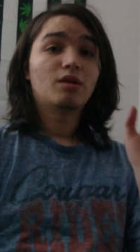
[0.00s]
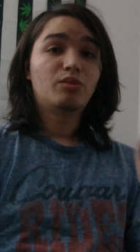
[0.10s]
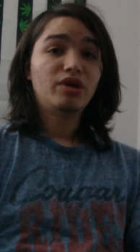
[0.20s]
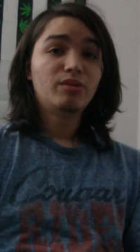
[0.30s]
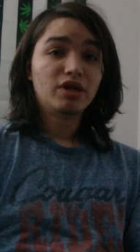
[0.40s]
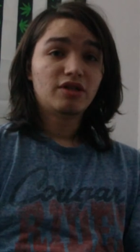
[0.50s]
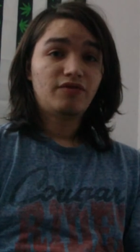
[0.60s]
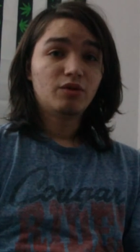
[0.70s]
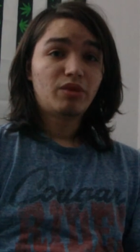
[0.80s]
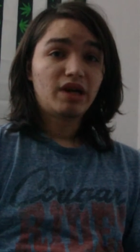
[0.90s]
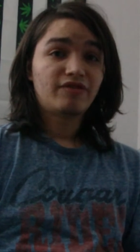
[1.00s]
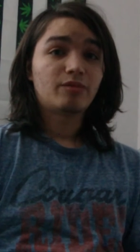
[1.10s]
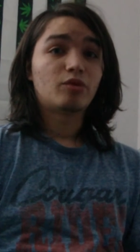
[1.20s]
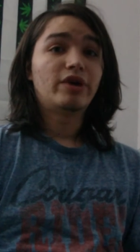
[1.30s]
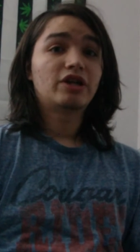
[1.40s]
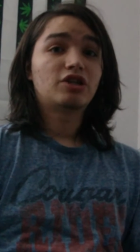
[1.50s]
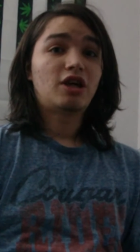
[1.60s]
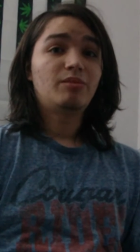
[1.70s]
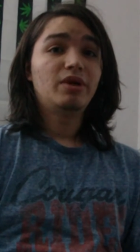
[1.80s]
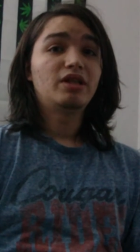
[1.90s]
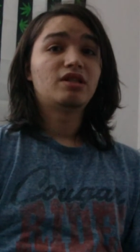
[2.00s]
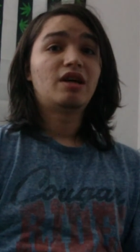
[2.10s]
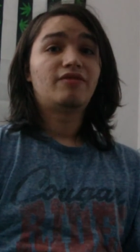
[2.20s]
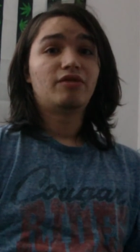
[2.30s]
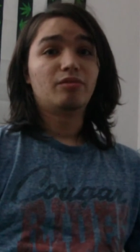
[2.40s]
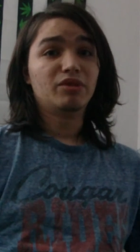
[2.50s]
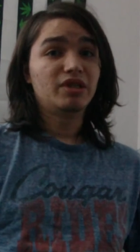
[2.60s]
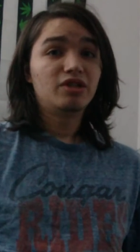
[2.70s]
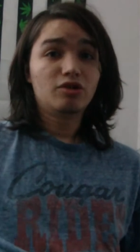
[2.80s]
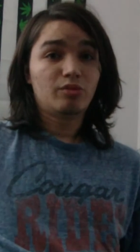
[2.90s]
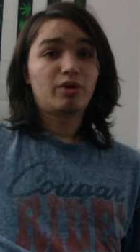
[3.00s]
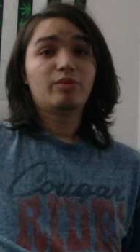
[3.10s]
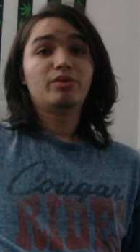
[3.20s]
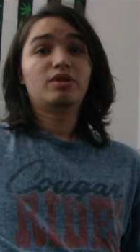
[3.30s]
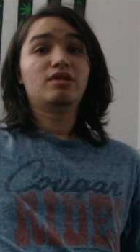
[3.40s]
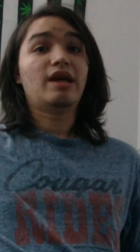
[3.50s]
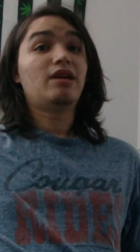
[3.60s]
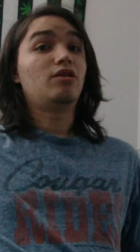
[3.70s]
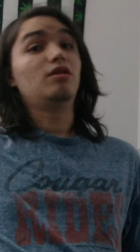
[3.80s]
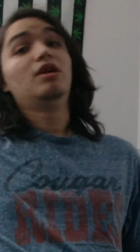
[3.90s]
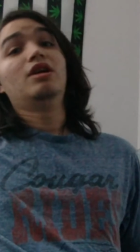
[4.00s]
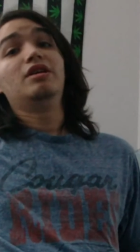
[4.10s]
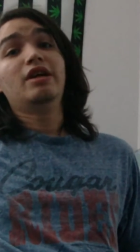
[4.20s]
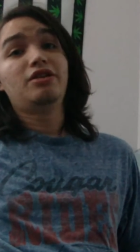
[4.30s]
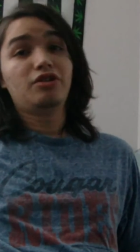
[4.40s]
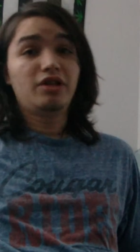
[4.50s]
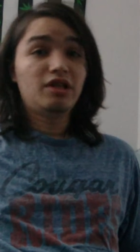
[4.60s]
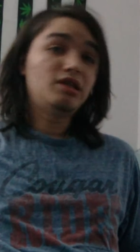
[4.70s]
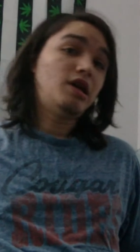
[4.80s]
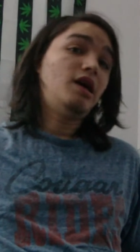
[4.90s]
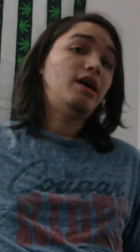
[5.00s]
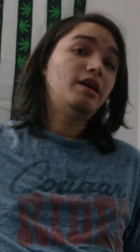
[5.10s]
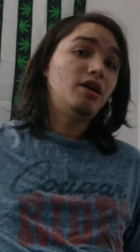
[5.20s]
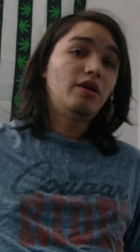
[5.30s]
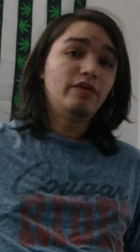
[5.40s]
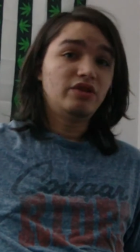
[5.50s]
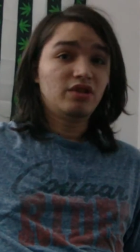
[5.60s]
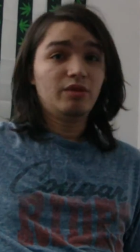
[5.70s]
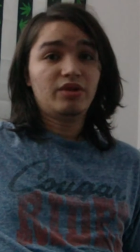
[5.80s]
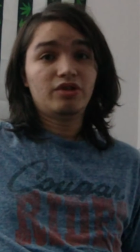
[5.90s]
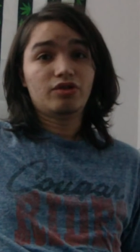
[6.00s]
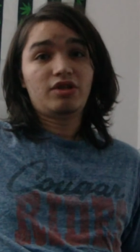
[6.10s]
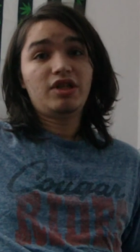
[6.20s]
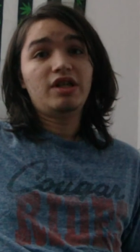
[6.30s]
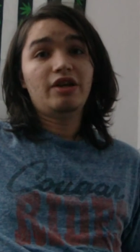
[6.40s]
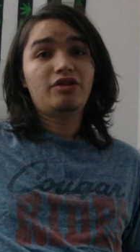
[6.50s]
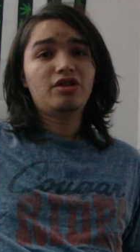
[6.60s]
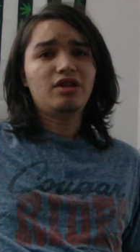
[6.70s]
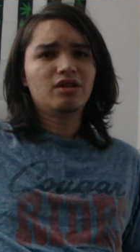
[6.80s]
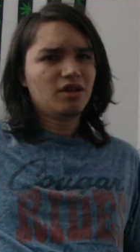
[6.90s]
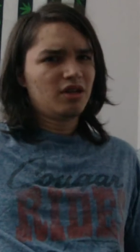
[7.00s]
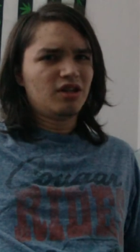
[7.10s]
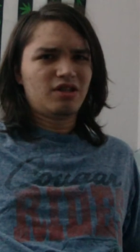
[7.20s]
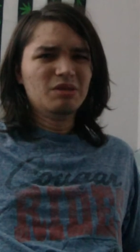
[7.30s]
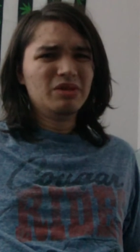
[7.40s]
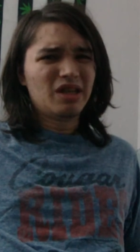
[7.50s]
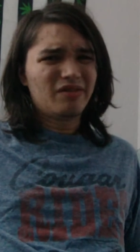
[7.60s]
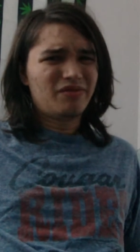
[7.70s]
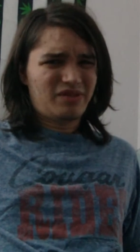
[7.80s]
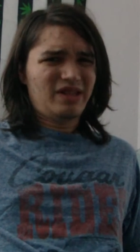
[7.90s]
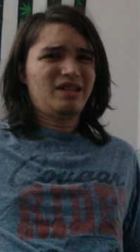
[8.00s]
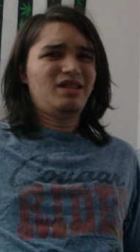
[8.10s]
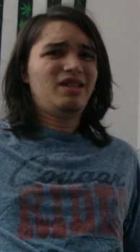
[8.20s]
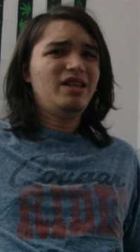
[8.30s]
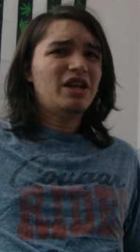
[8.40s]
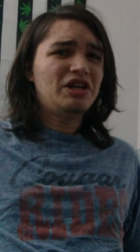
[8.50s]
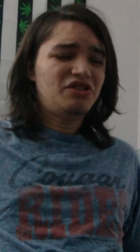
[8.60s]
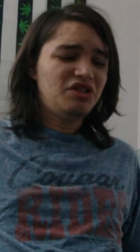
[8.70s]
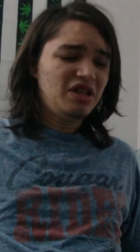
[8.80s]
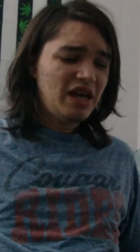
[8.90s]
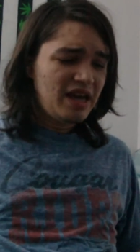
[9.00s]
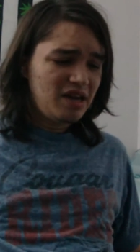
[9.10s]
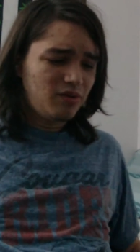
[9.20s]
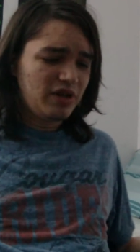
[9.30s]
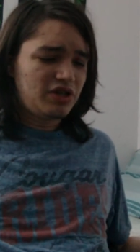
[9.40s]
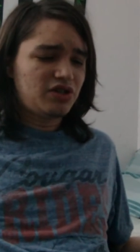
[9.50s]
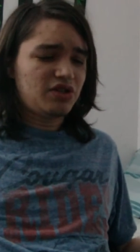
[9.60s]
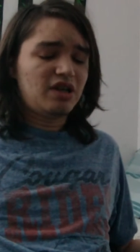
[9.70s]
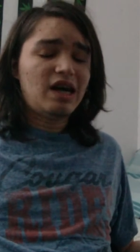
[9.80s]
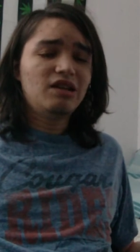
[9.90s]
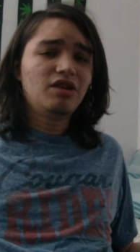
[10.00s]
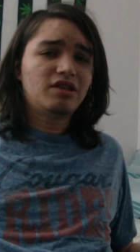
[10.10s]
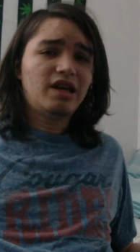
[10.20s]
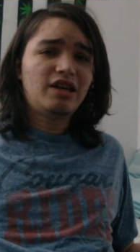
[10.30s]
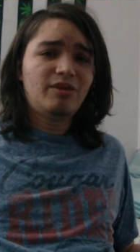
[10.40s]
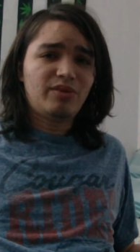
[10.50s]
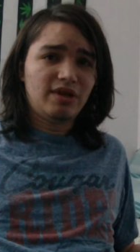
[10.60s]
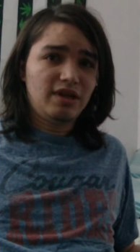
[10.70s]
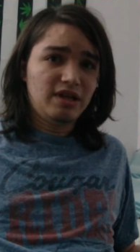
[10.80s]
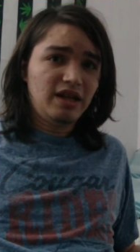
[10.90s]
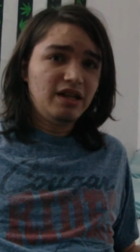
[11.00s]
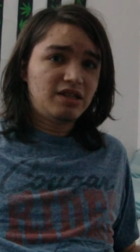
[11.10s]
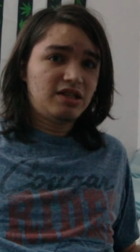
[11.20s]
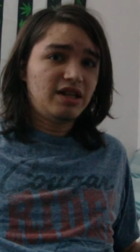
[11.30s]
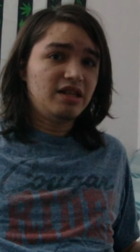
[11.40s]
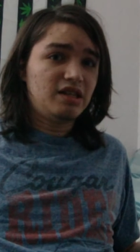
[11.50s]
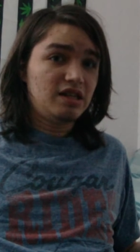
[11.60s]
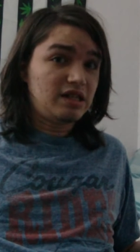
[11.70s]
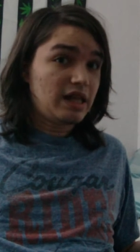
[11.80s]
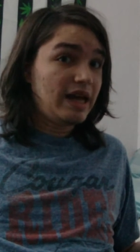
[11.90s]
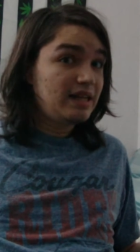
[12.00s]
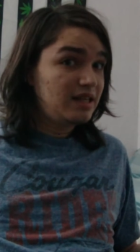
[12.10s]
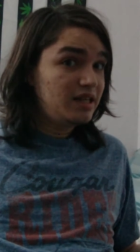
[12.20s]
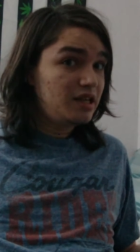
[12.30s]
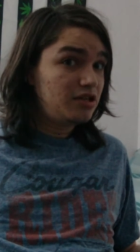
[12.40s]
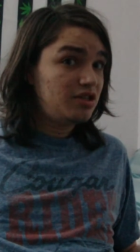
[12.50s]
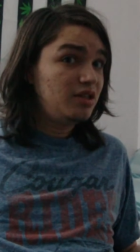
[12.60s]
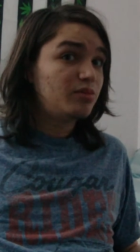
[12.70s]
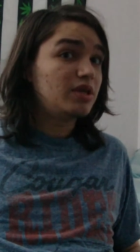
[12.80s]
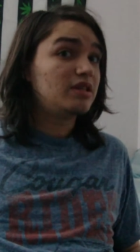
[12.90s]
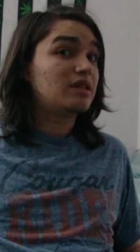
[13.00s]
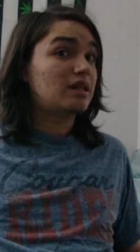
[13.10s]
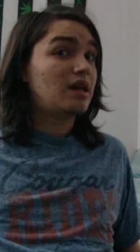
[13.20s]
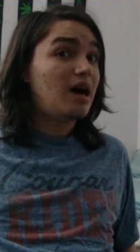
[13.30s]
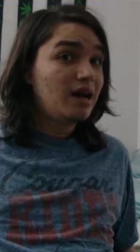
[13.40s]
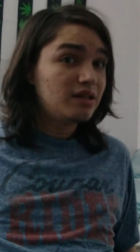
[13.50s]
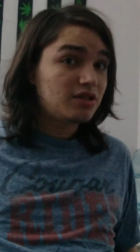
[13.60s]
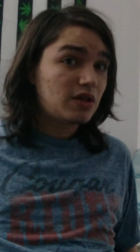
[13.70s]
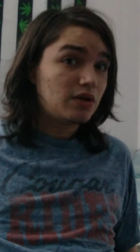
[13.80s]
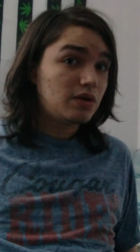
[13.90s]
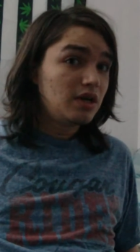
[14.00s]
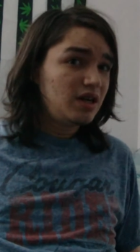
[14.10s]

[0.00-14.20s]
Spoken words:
pretty much if you're buying from a rec shop, it's not for medicinal purposes at all. Yes, you're getting high, obviously, because there's THC. Some stuff says THCA, which I looked that up, and it says it's like THC, but it's not. So